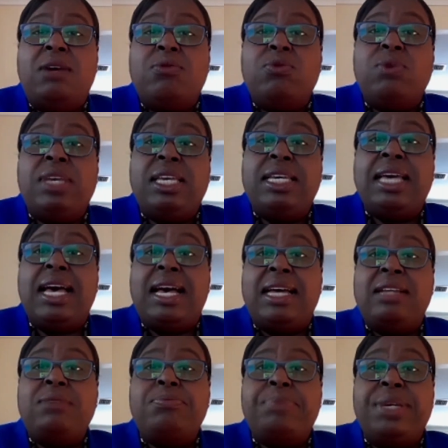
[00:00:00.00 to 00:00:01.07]
We
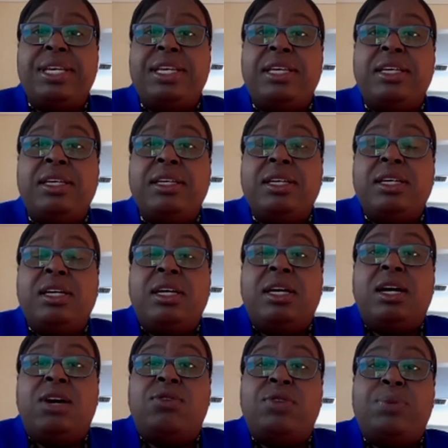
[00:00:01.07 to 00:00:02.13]
can be
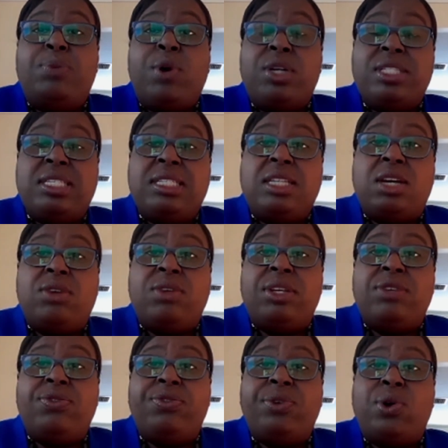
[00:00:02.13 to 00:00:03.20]
a
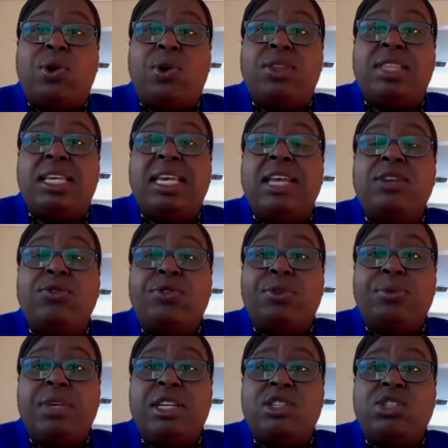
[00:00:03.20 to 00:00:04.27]
repository for the
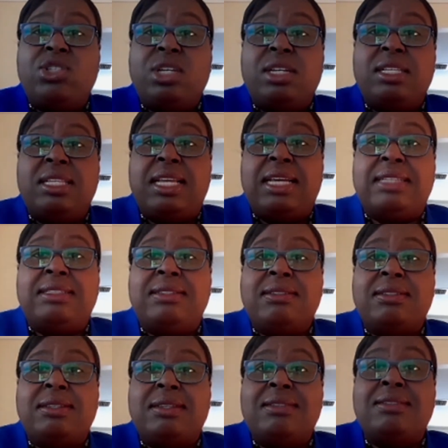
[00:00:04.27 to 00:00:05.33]
information that
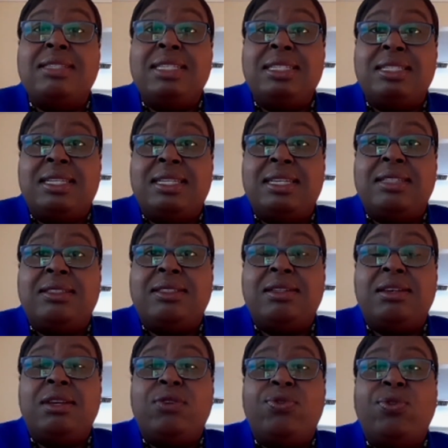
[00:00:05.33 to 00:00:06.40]
is needed to
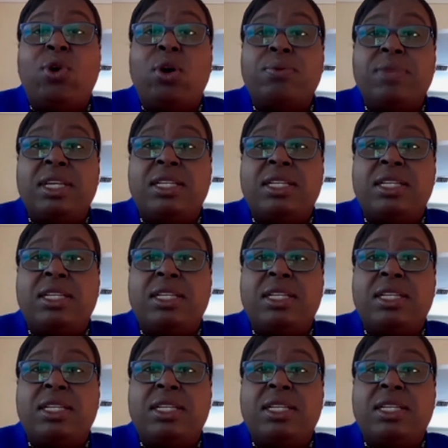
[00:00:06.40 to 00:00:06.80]
inform the